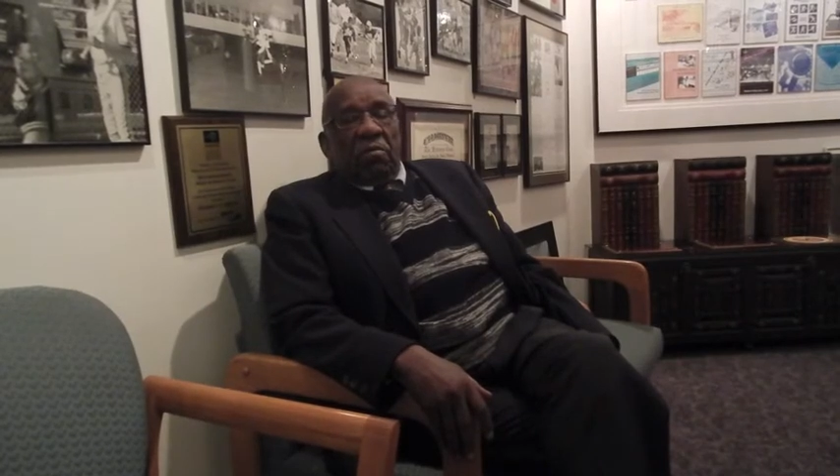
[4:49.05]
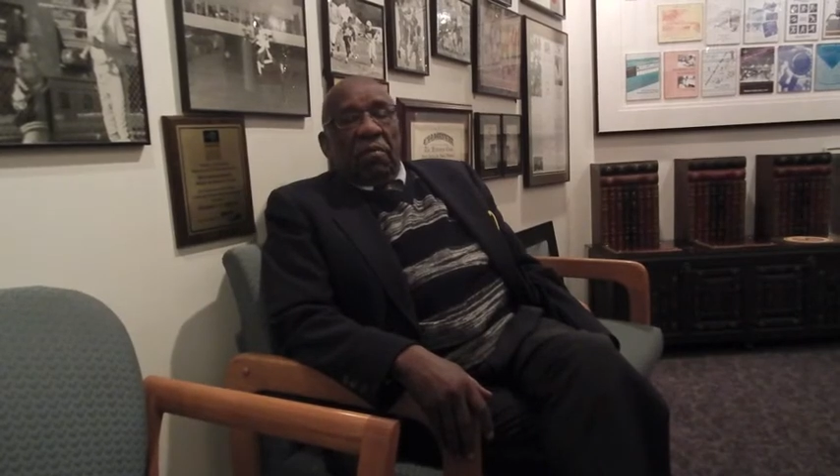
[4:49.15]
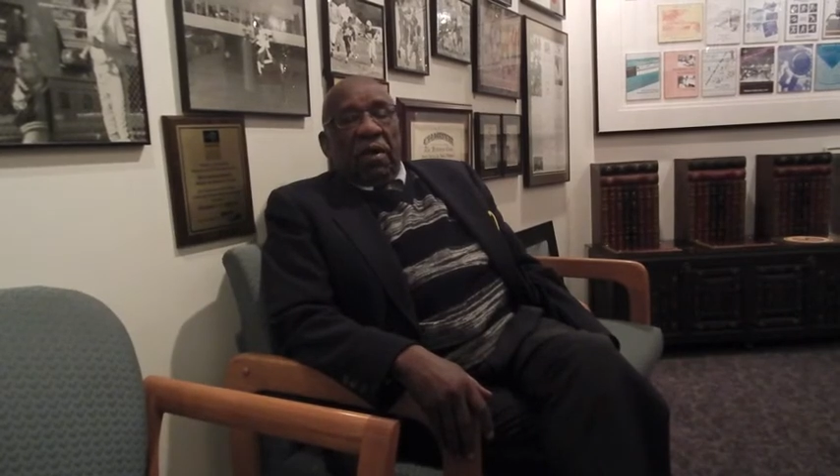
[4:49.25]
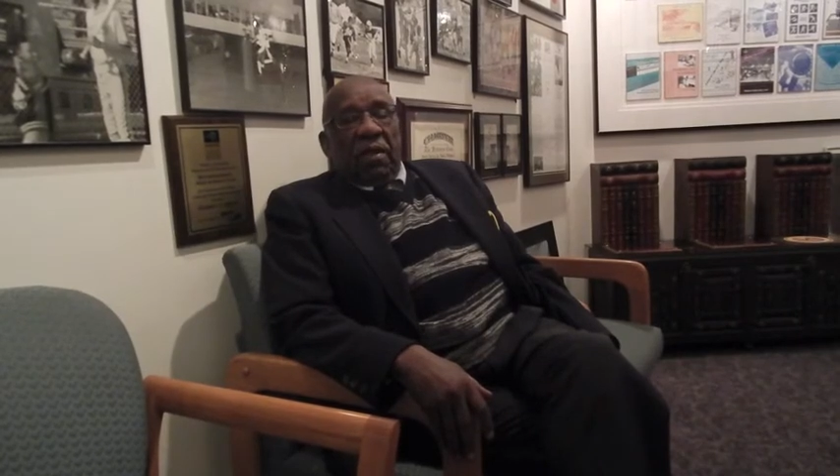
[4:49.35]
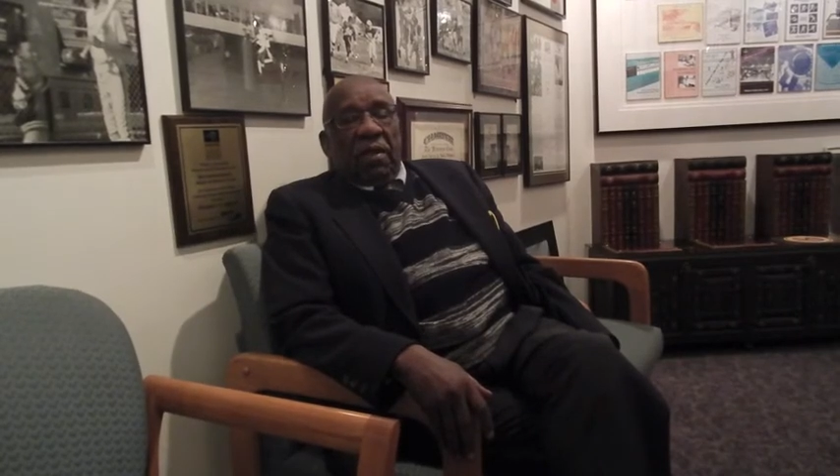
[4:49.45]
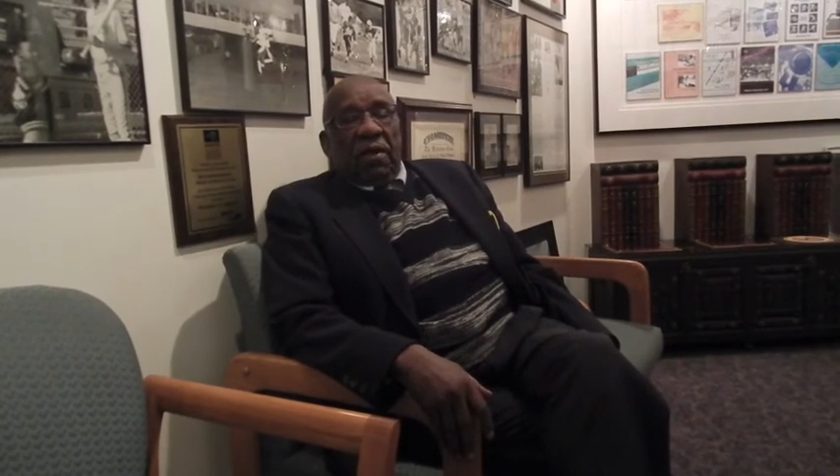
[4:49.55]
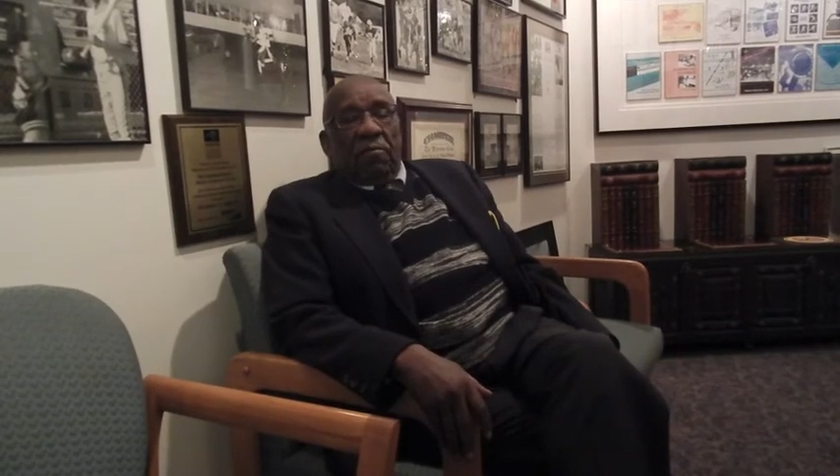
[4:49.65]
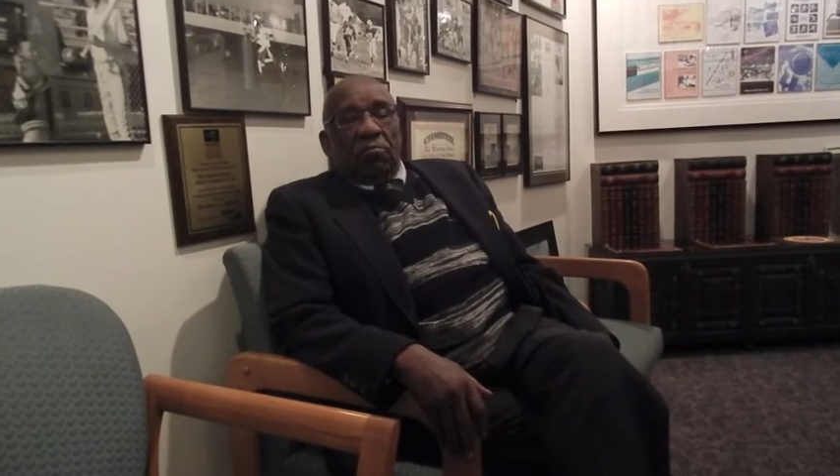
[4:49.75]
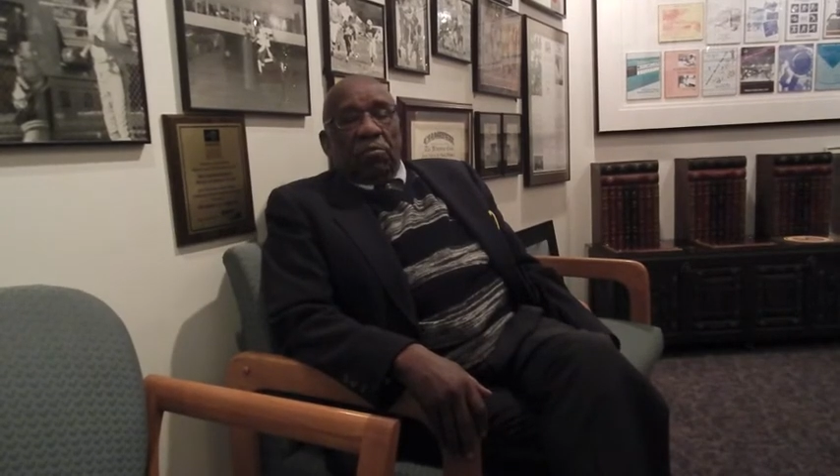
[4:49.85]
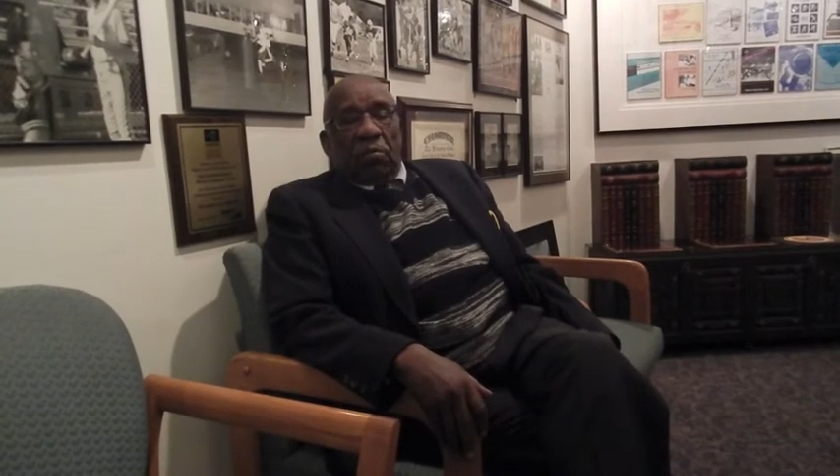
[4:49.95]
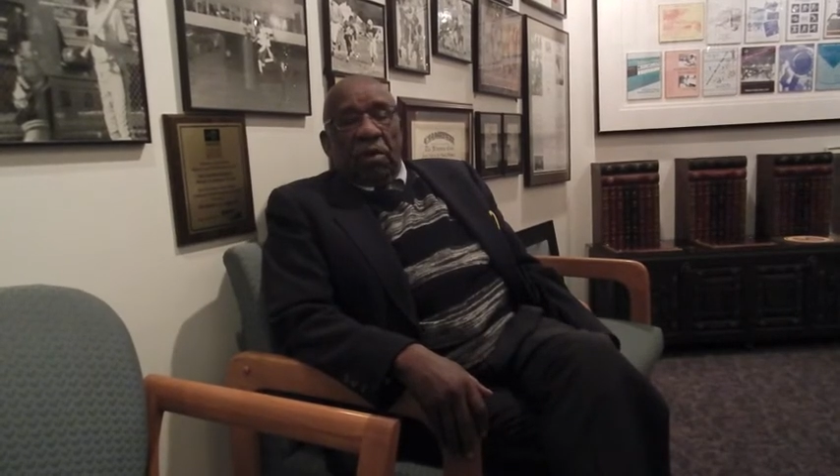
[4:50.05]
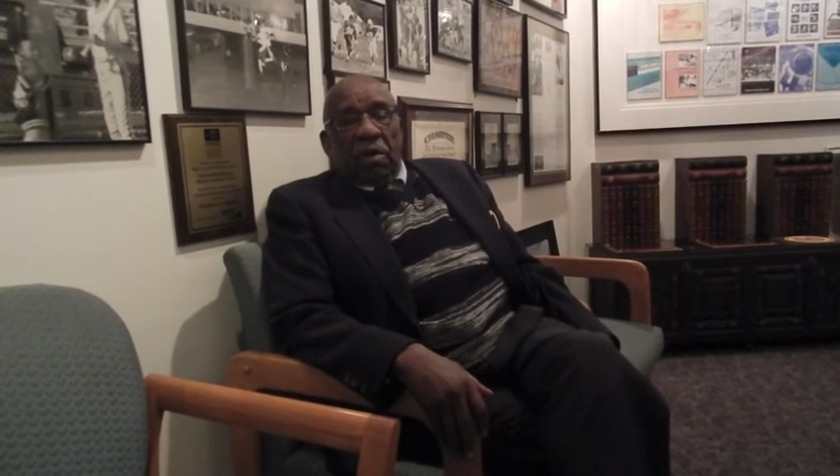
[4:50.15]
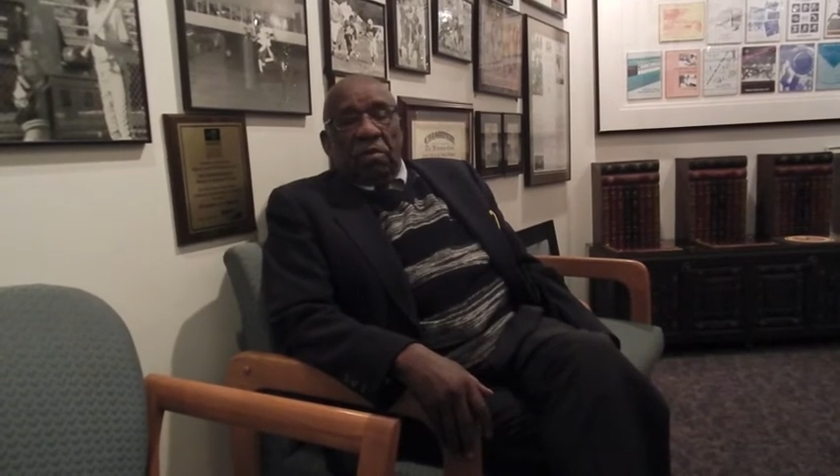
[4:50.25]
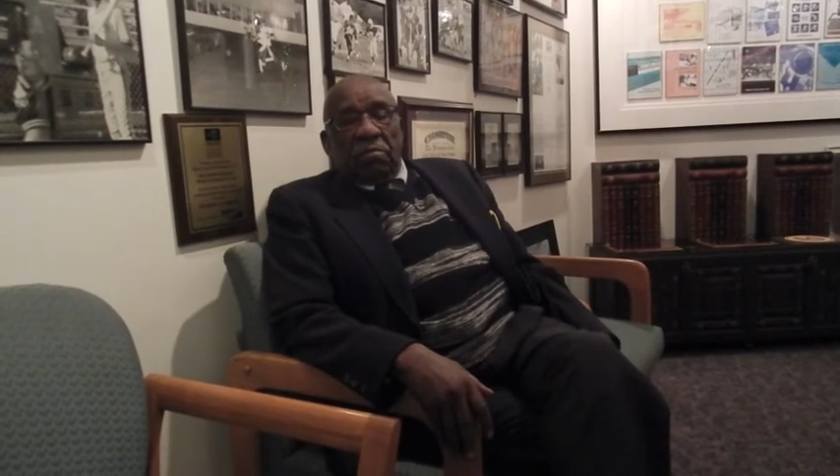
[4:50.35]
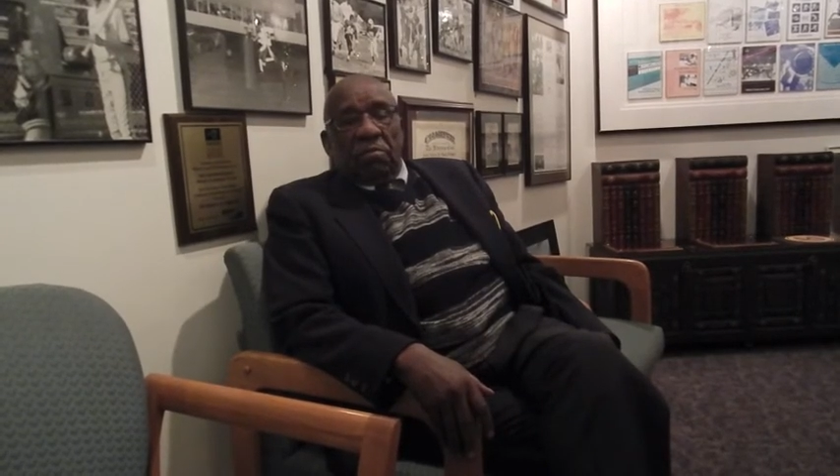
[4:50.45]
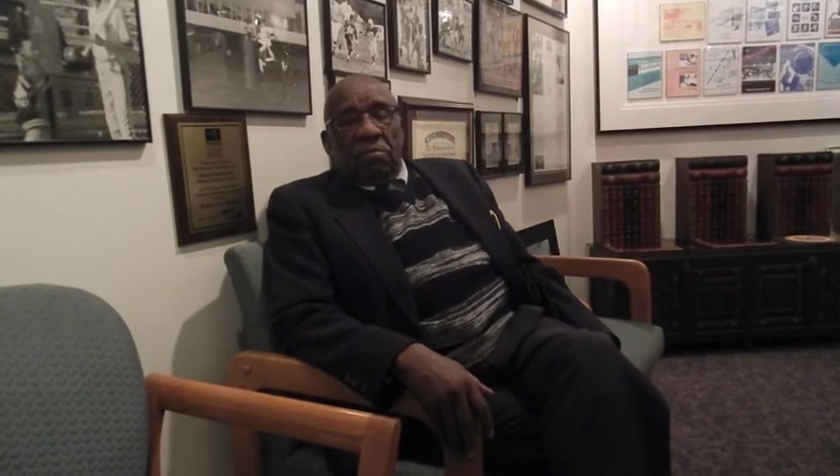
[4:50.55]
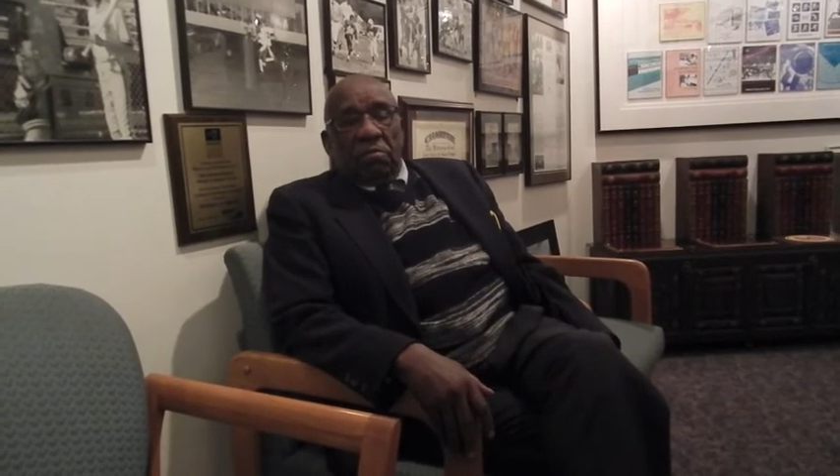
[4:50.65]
my life was well